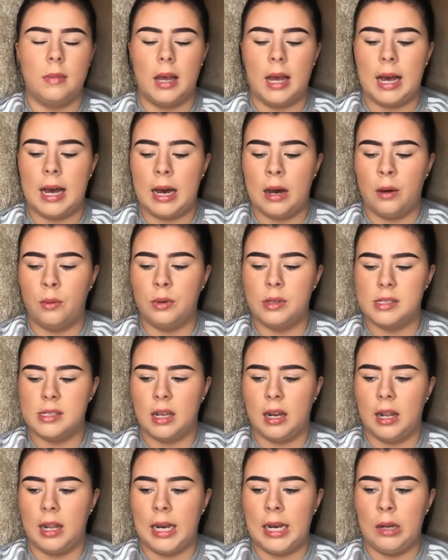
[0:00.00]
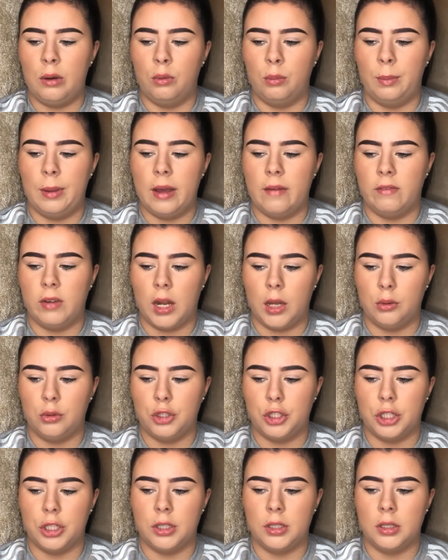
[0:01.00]
how is a little bit of
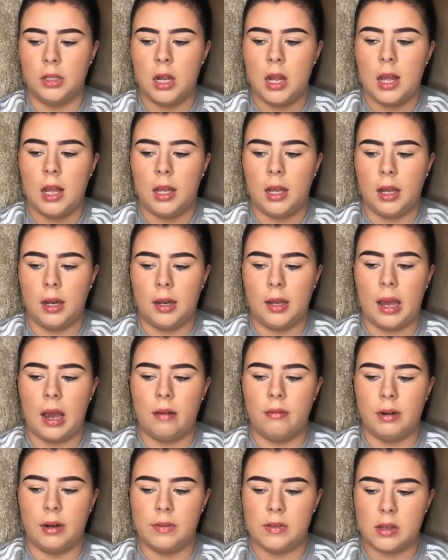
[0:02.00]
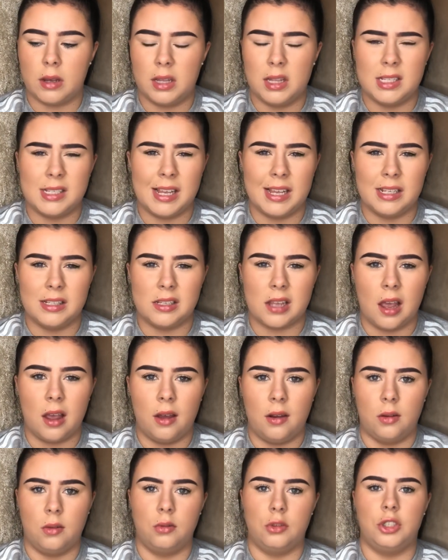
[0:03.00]
lotion going to get rid of something that's
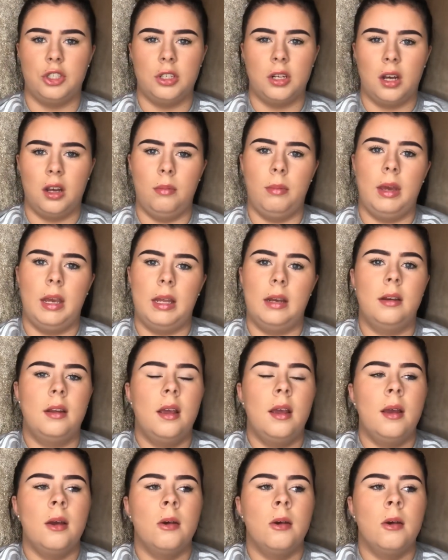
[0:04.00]
internal? Do you know what I mean?